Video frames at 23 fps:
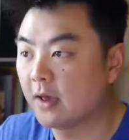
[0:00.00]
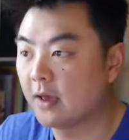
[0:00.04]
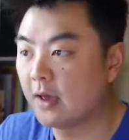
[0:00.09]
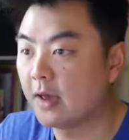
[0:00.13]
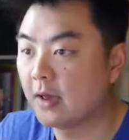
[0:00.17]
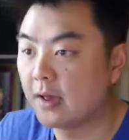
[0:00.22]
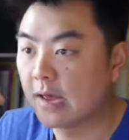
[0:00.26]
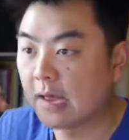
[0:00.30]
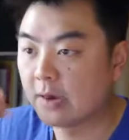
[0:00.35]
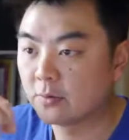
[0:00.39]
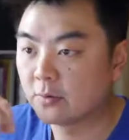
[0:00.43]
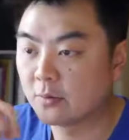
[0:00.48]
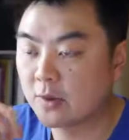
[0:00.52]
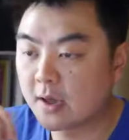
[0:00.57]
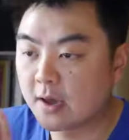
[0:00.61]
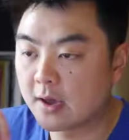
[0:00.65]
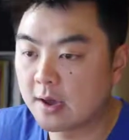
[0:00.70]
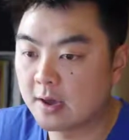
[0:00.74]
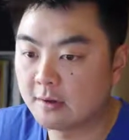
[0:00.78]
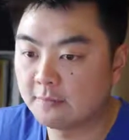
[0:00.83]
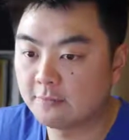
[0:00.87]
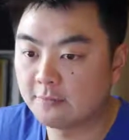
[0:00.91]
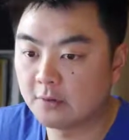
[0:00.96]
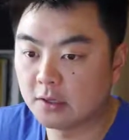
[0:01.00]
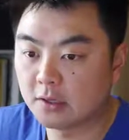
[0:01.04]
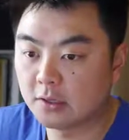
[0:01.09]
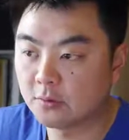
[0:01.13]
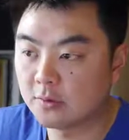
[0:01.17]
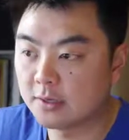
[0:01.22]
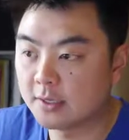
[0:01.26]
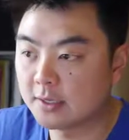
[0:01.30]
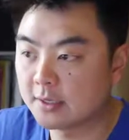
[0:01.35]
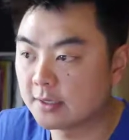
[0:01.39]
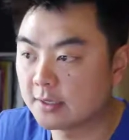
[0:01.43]
And we are
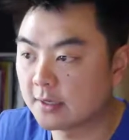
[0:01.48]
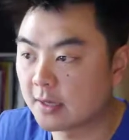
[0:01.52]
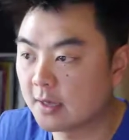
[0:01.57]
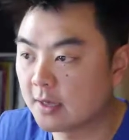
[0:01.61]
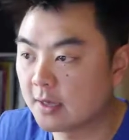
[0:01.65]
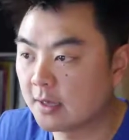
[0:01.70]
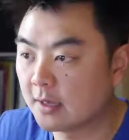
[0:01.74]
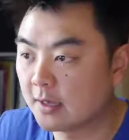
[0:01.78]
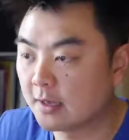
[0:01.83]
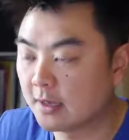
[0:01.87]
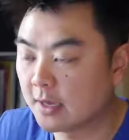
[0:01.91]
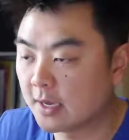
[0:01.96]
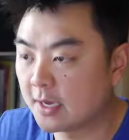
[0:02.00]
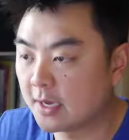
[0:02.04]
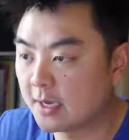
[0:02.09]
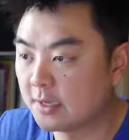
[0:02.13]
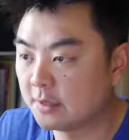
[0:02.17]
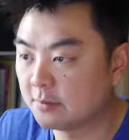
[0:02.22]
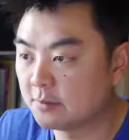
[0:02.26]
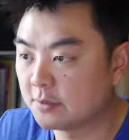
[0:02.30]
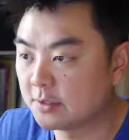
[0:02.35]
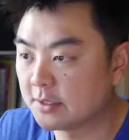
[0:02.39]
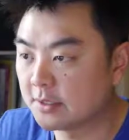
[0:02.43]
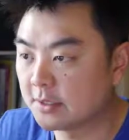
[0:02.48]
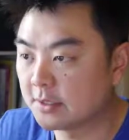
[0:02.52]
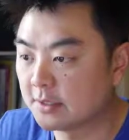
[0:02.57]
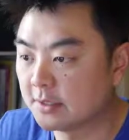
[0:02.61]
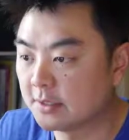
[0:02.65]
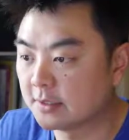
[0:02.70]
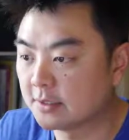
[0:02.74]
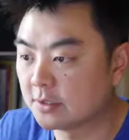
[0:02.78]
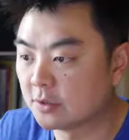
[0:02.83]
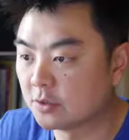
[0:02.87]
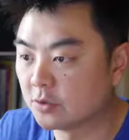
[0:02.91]
following a
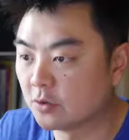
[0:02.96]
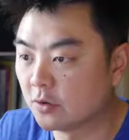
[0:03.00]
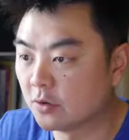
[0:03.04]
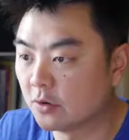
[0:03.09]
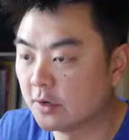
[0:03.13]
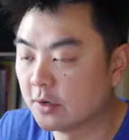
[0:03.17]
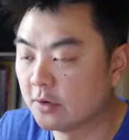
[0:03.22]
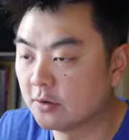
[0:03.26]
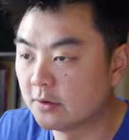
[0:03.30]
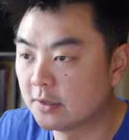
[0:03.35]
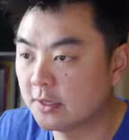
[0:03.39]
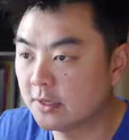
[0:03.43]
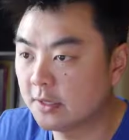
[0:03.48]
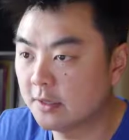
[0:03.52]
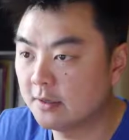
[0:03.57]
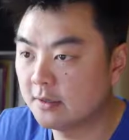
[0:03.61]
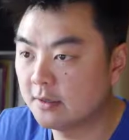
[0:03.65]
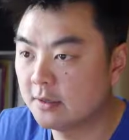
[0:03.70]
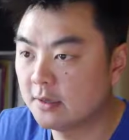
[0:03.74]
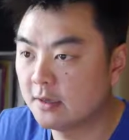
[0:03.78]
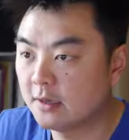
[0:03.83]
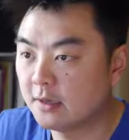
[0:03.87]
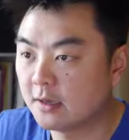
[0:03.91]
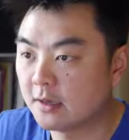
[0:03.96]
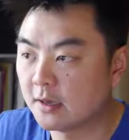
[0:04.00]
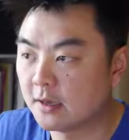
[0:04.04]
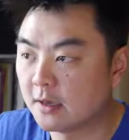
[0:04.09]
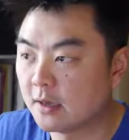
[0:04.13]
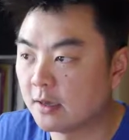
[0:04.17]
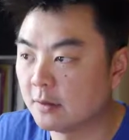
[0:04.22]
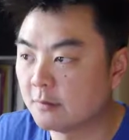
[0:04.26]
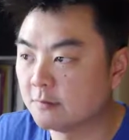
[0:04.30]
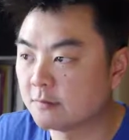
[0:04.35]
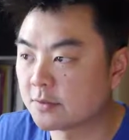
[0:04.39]
particular tutorial here,
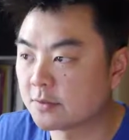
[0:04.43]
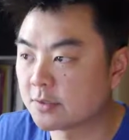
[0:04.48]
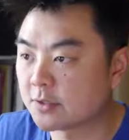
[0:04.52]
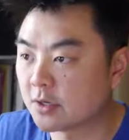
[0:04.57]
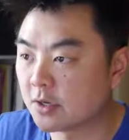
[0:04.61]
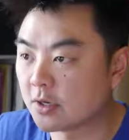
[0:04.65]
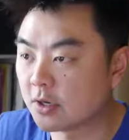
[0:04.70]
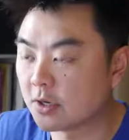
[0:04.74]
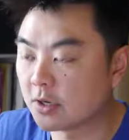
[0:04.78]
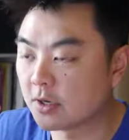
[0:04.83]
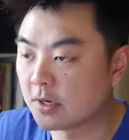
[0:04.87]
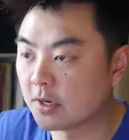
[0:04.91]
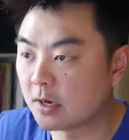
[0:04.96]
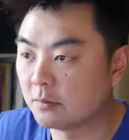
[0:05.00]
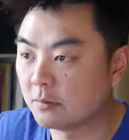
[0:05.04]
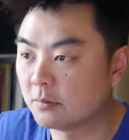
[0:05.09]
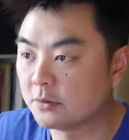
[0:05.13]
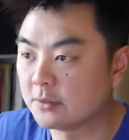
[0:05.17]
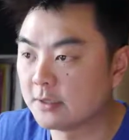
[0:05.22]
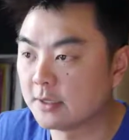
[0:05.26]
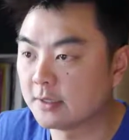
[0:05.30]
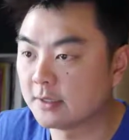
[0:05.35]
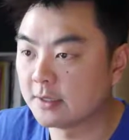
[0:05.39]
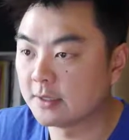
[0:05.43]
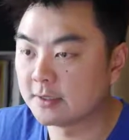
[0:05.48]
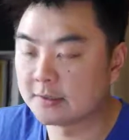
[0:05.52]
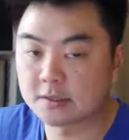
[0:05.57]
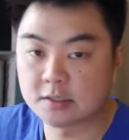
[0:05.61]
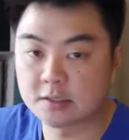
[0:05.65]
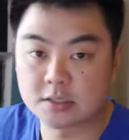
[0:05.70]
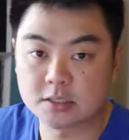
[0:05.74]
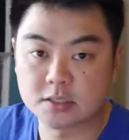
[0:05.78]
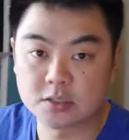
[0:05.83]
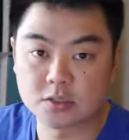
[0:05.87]
so I'll put the link
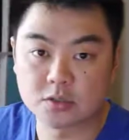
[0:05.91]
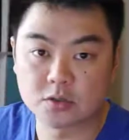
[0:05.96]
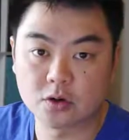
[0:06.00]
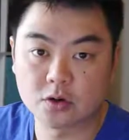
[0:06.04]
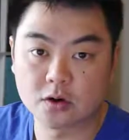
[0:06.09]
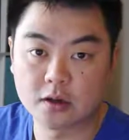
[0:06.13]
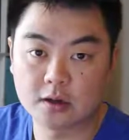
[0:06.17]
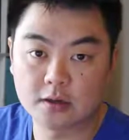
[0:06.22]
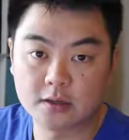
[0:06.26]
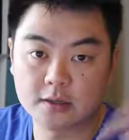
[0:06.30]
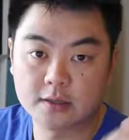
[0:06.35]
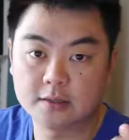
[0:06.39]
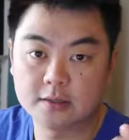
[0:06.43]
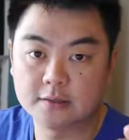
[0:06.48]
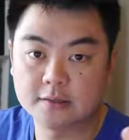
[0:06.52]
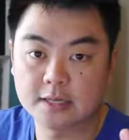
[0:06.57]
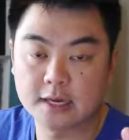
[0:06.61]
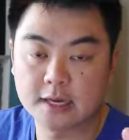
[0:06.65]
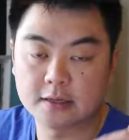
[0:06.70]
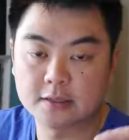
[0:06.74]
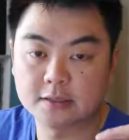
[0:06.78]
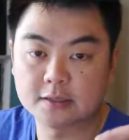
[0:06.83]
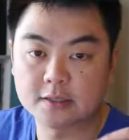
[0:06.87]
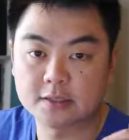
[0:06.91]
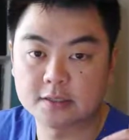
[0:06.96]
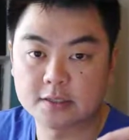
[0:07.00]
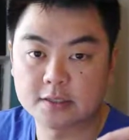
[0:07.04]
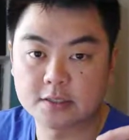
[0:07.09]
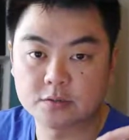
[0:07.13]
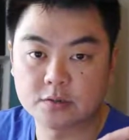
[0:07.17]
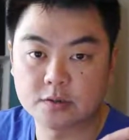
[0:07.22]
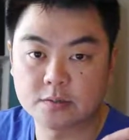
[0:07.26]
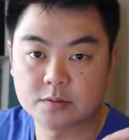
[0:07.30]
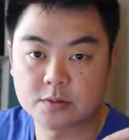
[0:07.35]
to this tutorial down in the
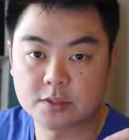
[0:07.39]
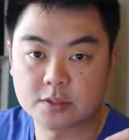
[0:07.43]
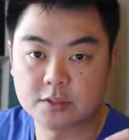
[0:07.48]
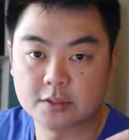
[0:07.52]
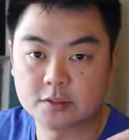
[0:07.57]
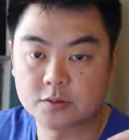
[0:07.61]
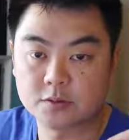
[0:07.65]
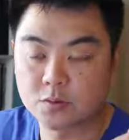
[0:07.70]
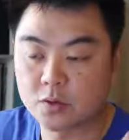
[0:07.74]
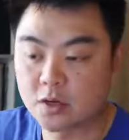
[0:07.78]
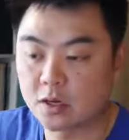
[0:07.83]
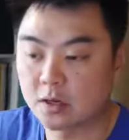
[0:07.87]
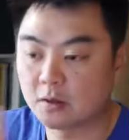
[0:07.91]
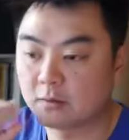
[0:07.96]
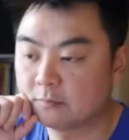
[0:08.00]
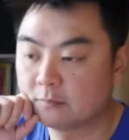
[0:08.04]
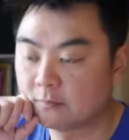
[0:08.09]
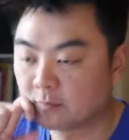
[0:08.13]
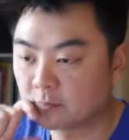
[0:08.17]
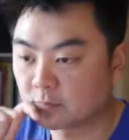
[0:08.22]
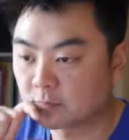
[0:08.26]
description as well.